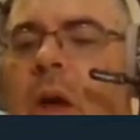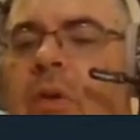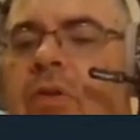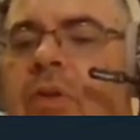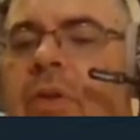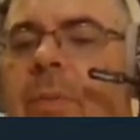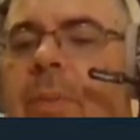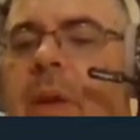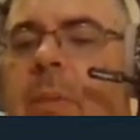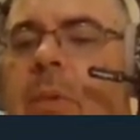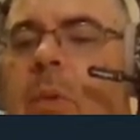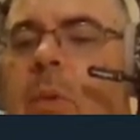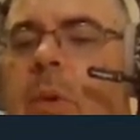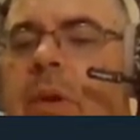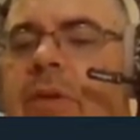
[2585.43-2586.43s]
So the
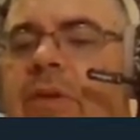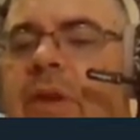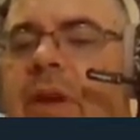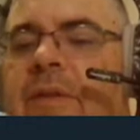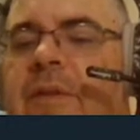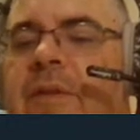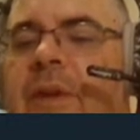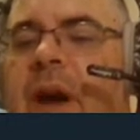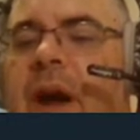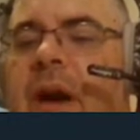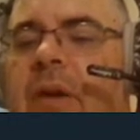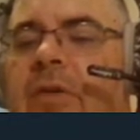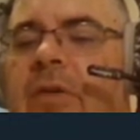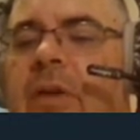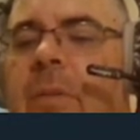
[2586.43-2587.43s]
people would set
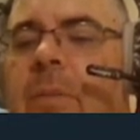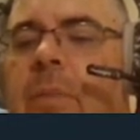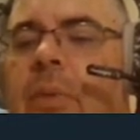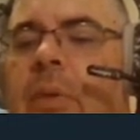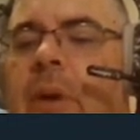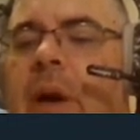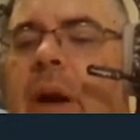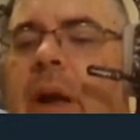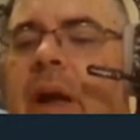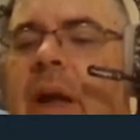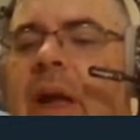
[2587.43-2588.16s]
fires and pray